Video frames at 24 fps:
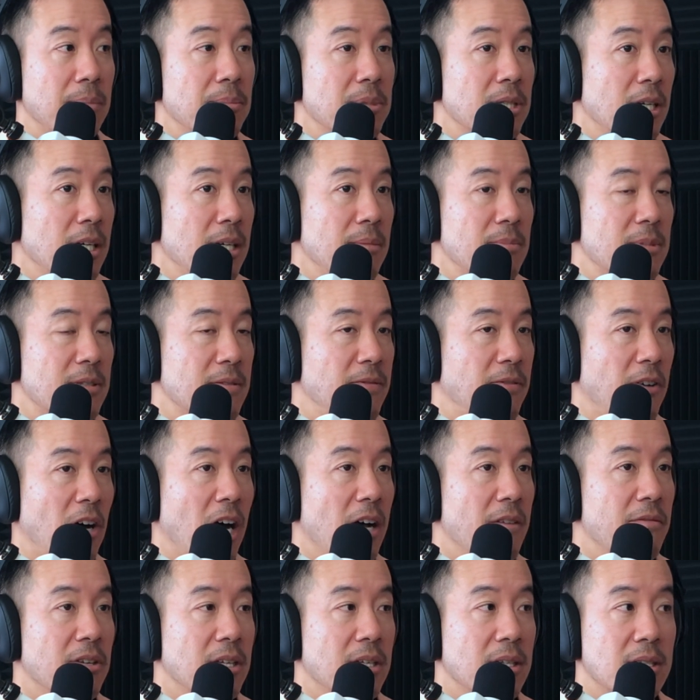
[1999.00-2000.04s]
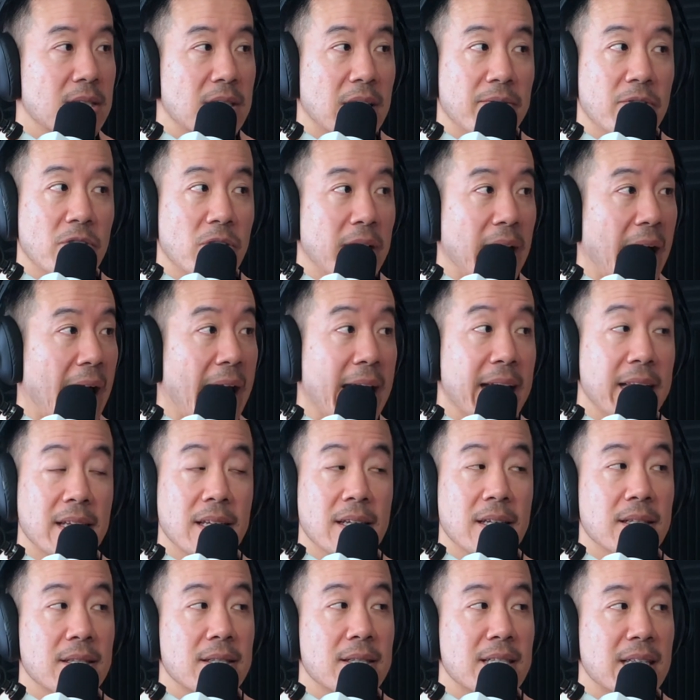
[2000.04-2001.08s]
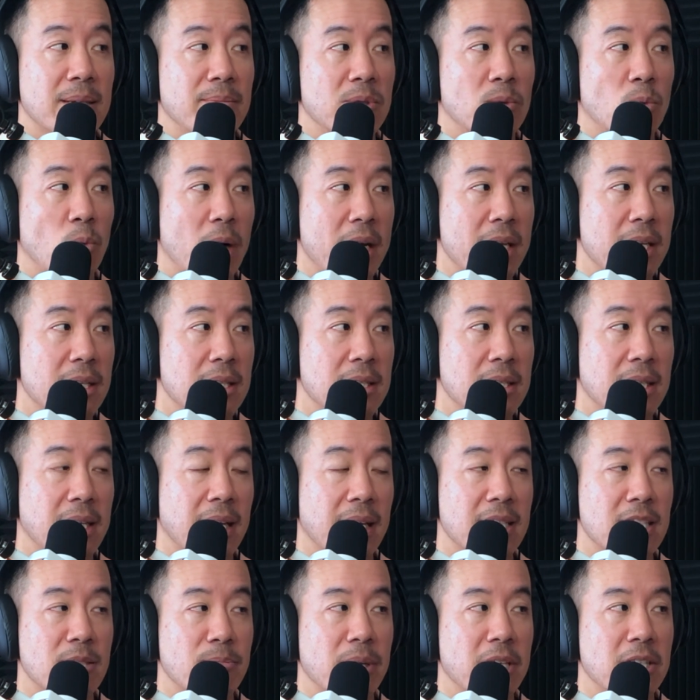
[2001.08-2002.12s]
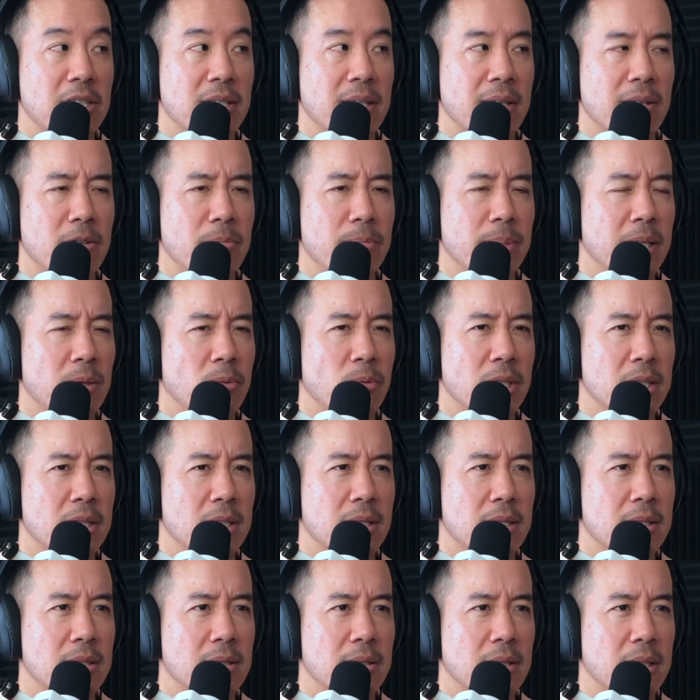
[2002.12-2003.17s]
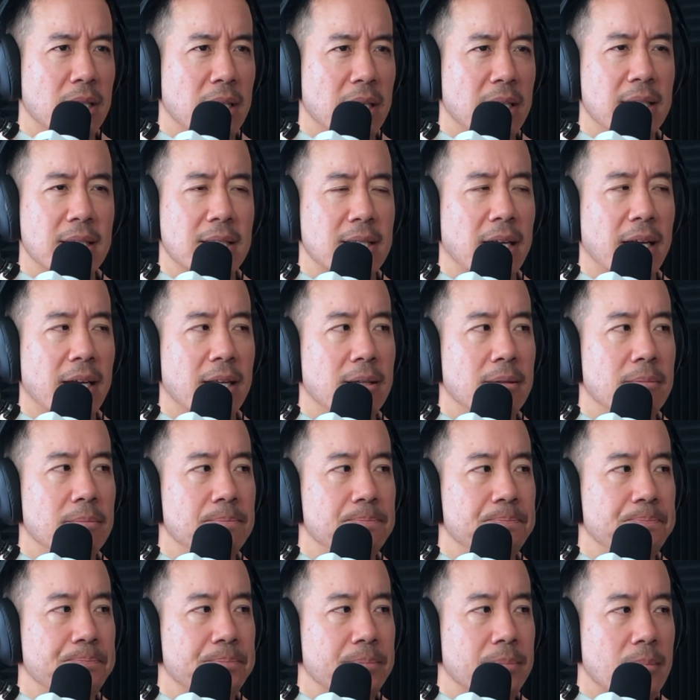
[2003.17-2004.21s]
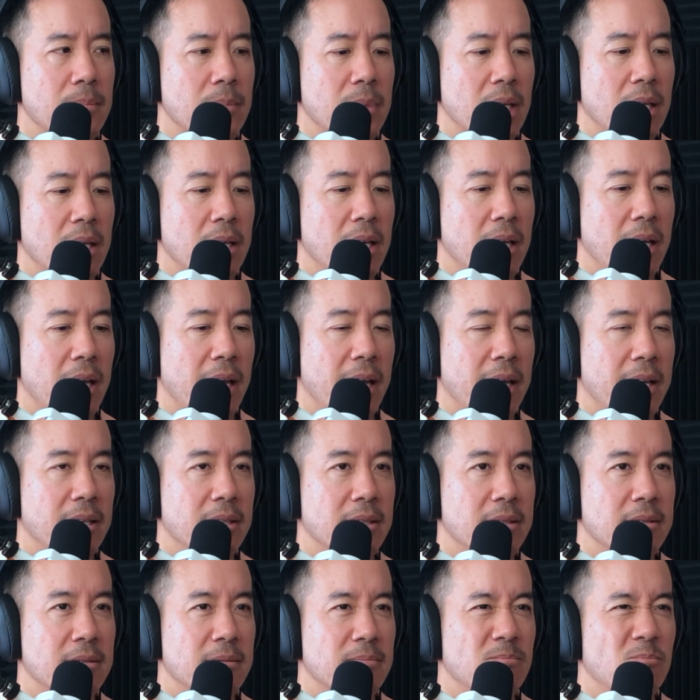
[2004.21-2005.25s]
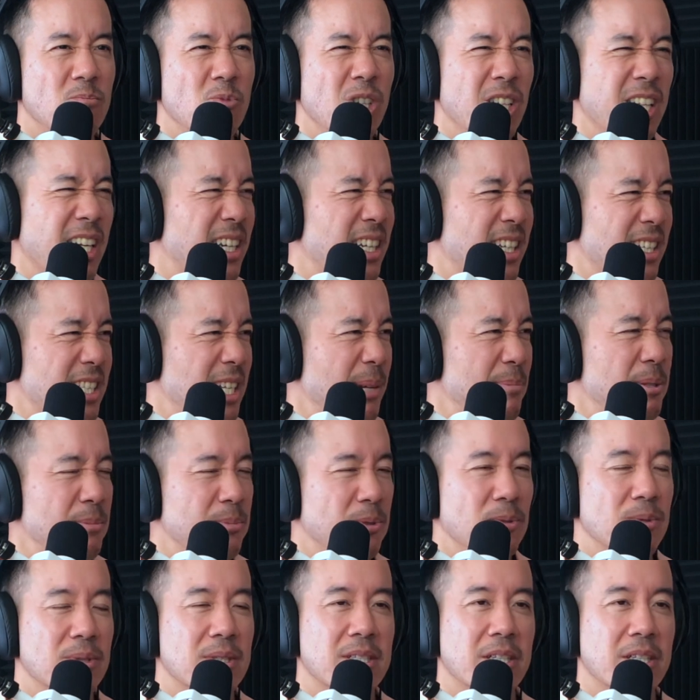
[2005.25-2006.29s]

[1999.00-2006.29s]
Sometimes 5 years. I've heard 8 years someone waited to get speech therapy, which is insane and really unacceptable.